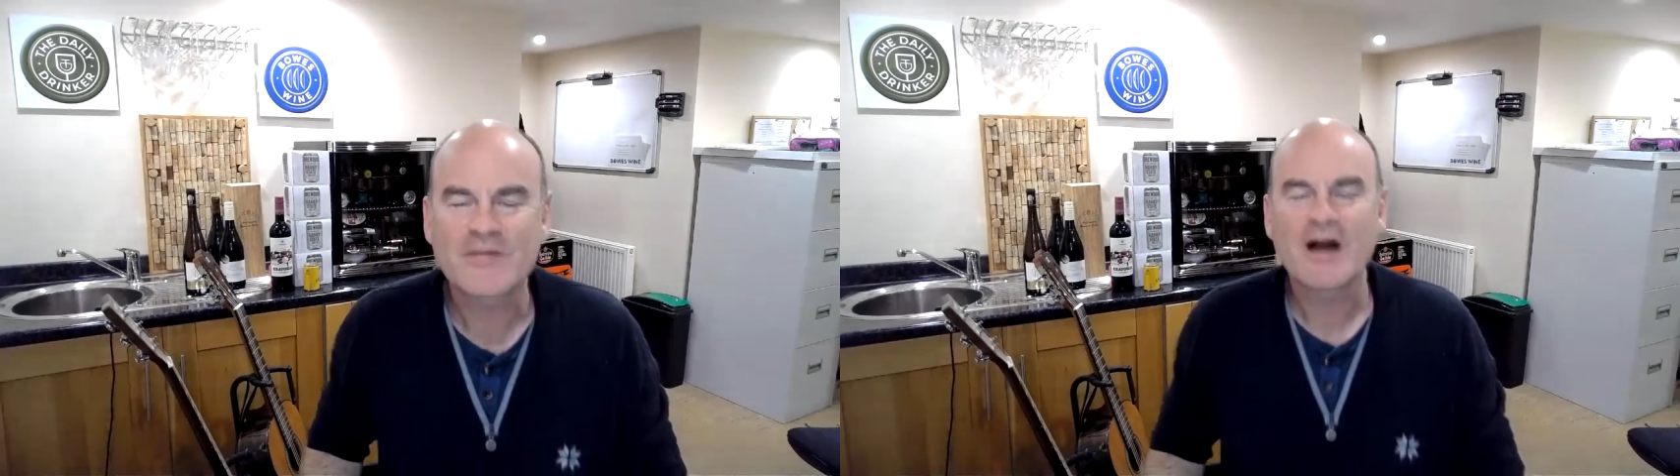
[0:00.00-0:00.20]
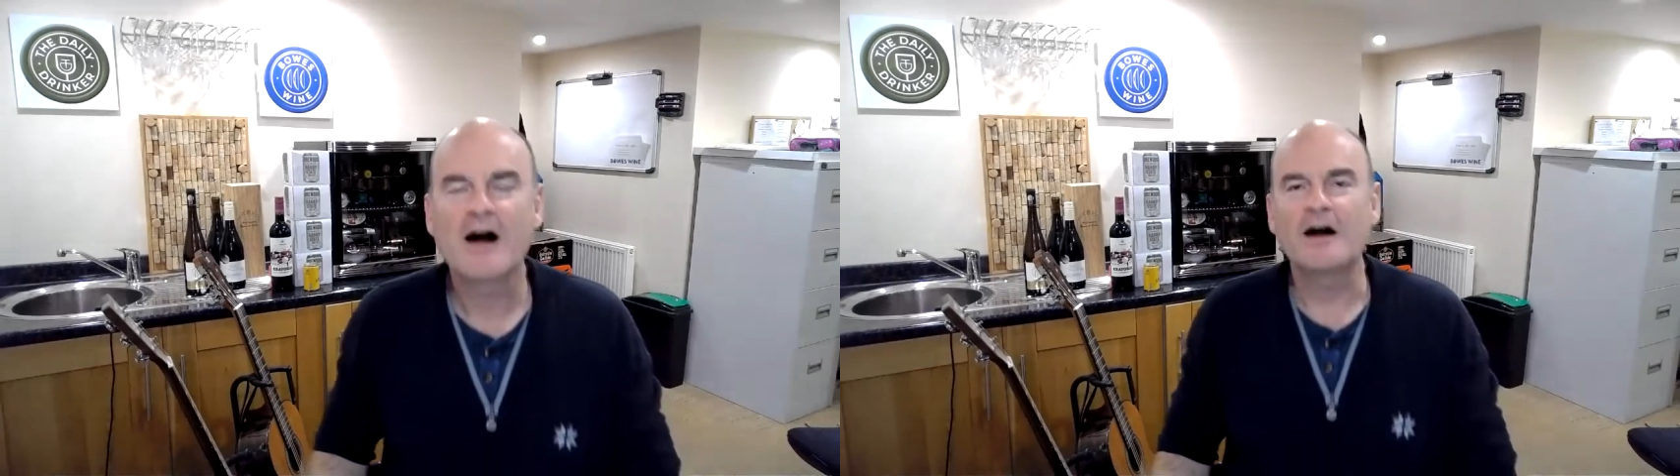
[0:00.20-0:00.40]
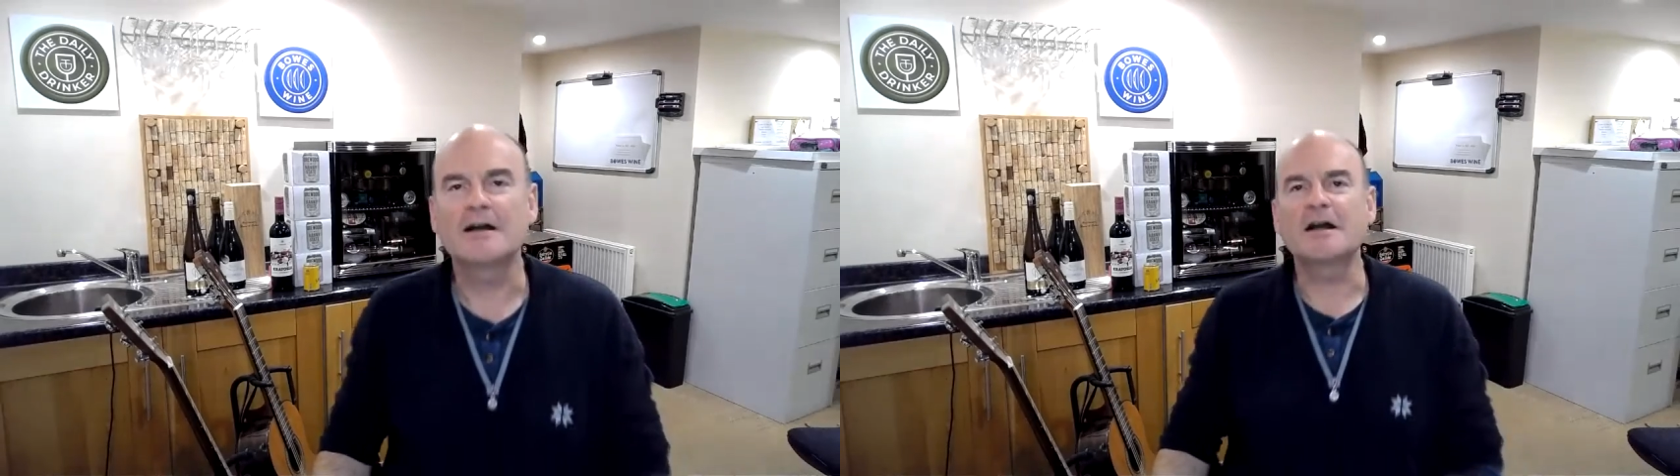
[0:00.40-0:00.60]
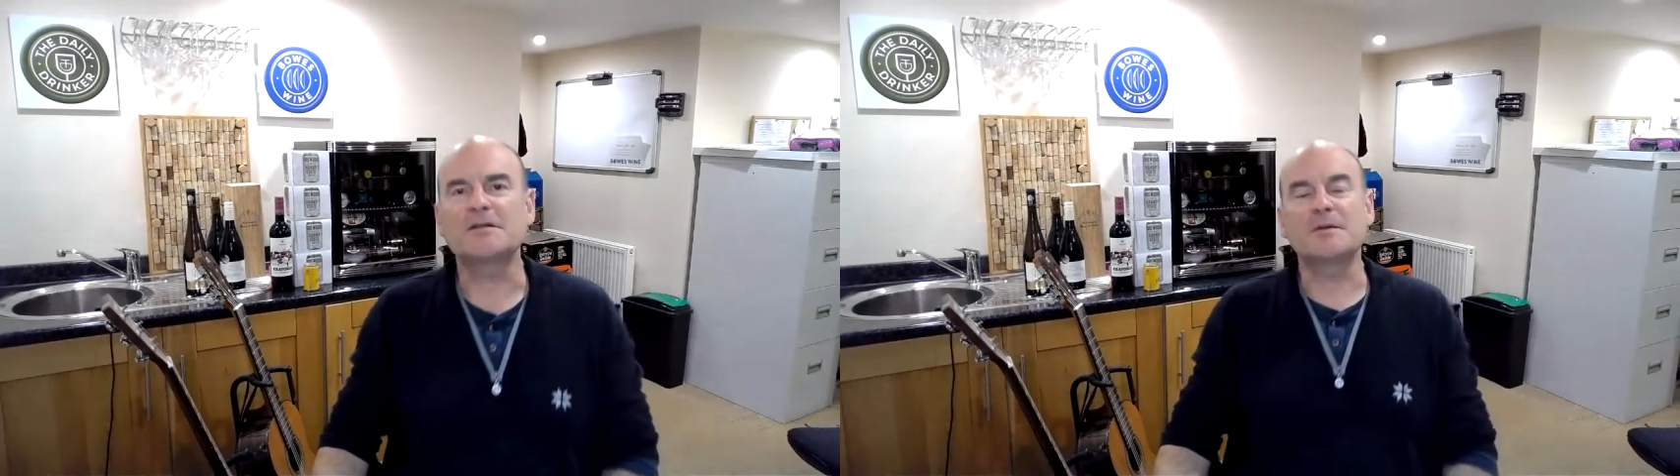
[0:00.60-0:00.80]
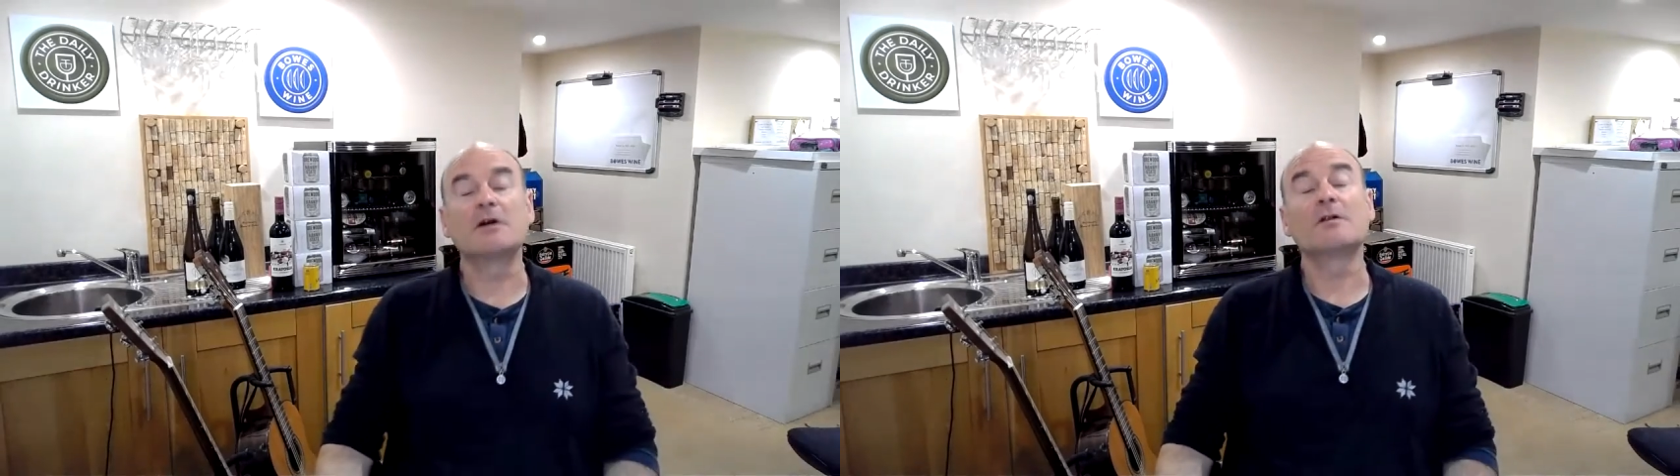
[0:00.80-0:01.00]
Hi,
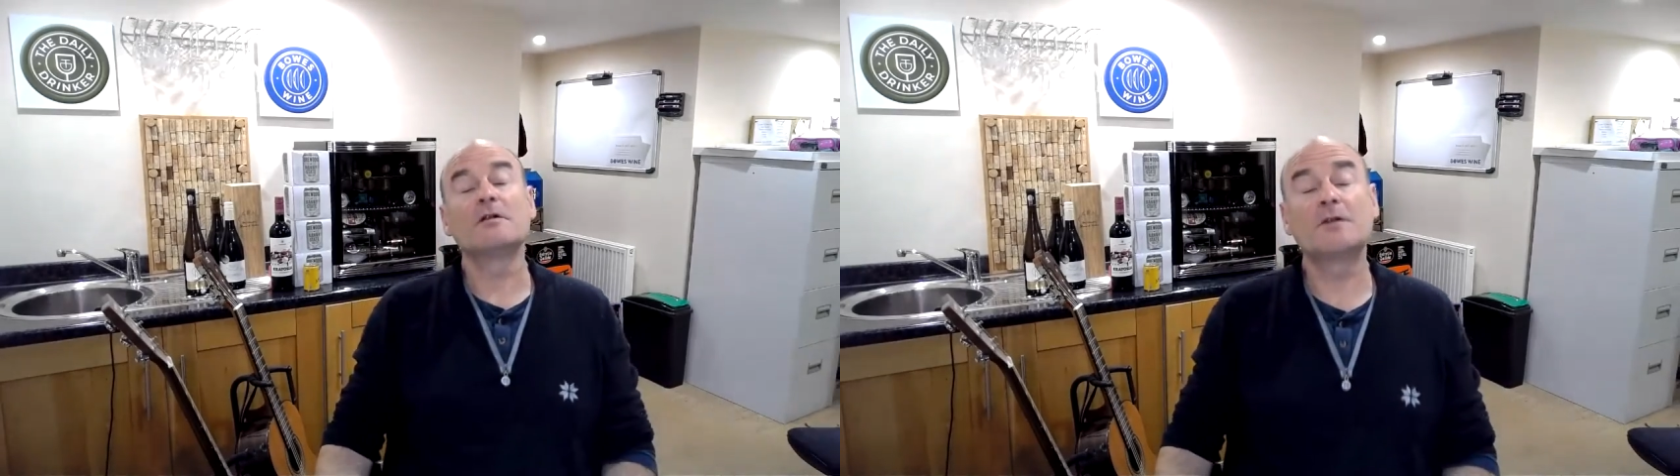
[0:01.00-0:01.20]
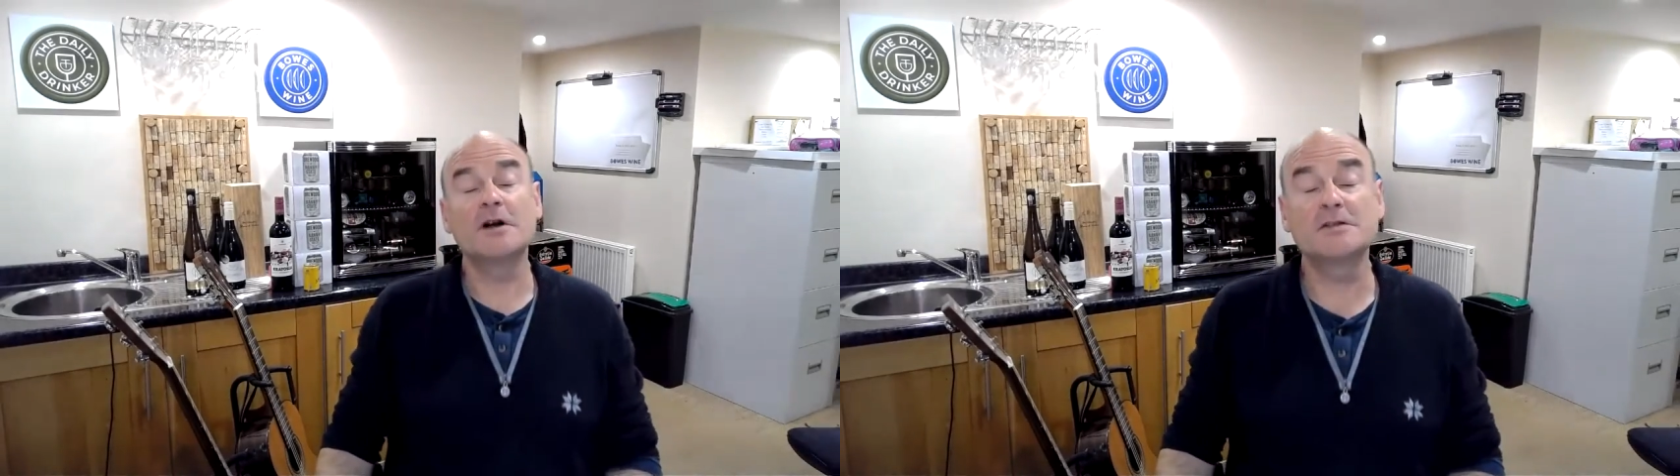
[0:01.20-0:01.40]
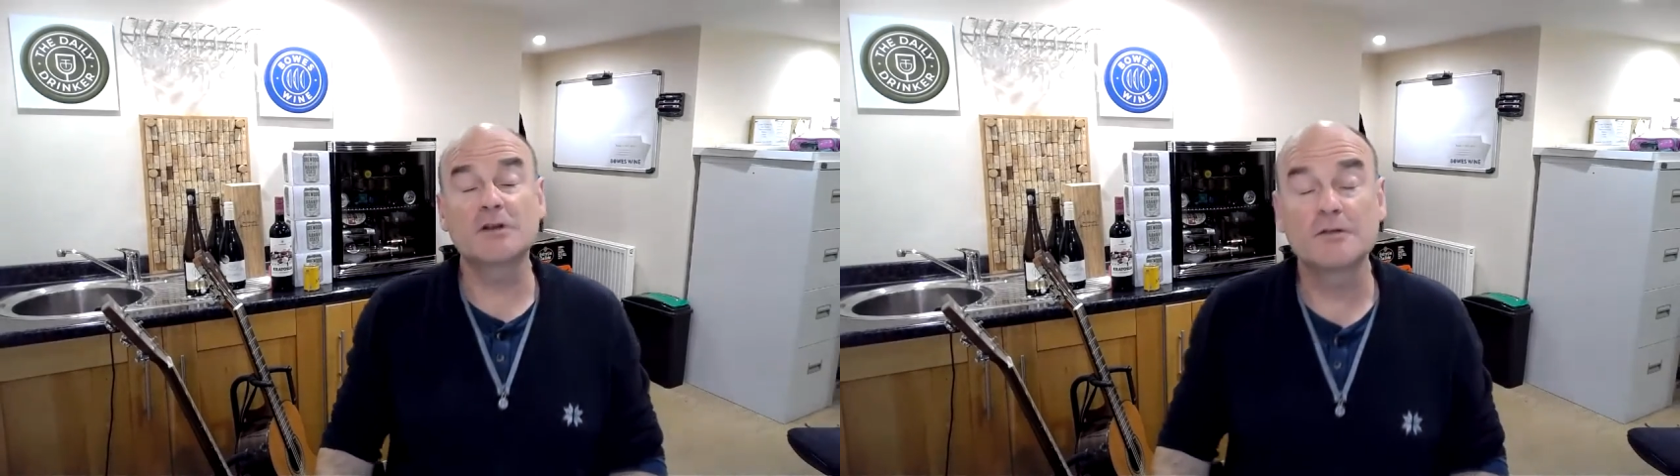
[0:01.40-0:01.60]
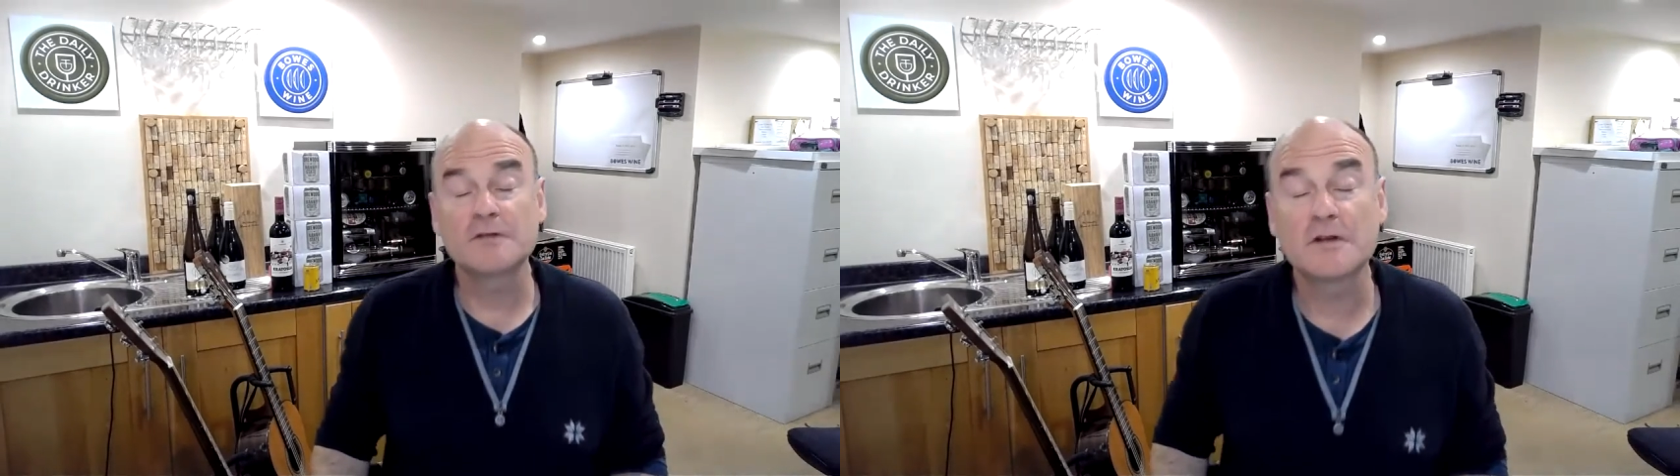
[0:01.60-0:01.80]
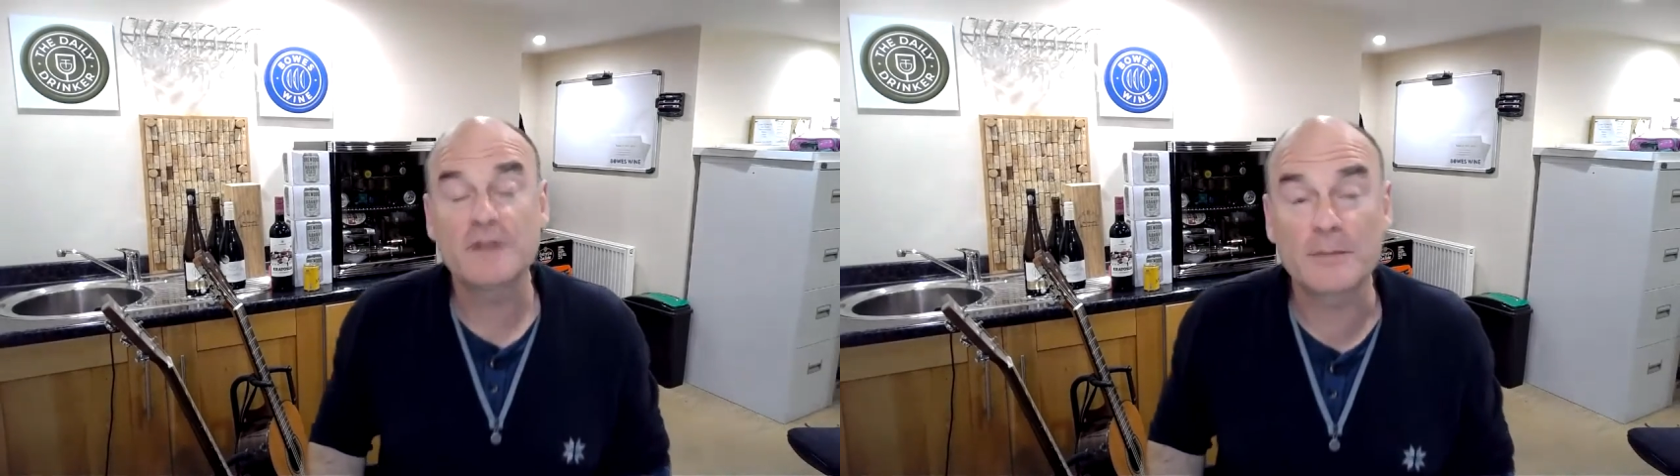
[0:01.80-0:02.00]
Caspar. On the 1st of
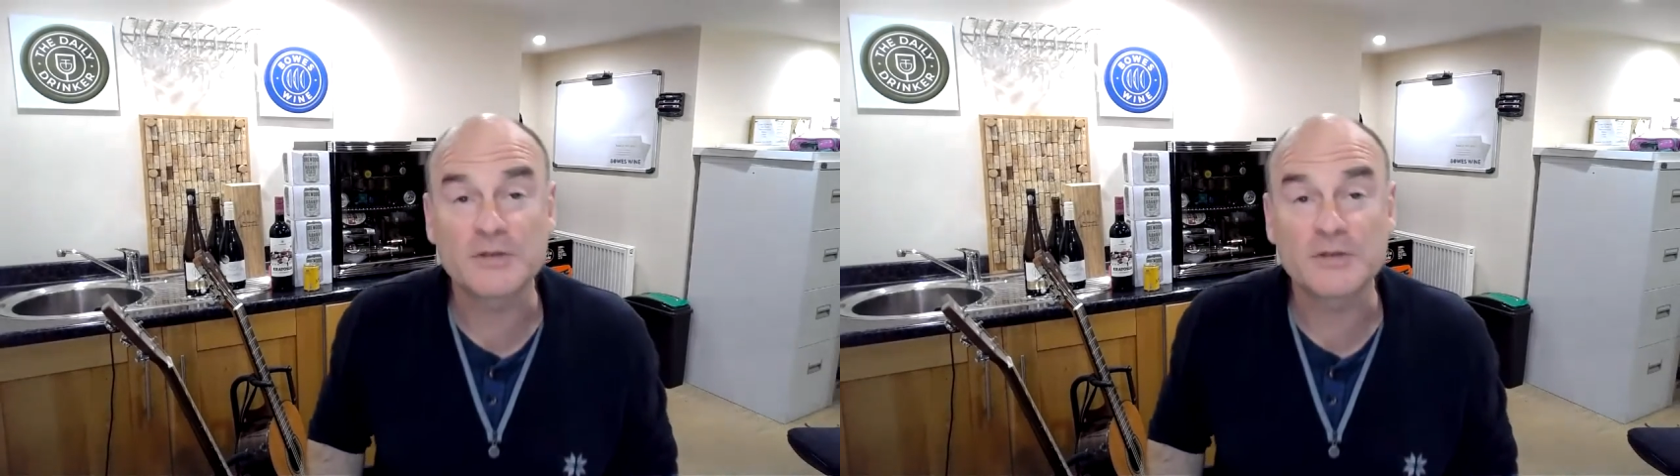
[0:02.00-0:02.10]
November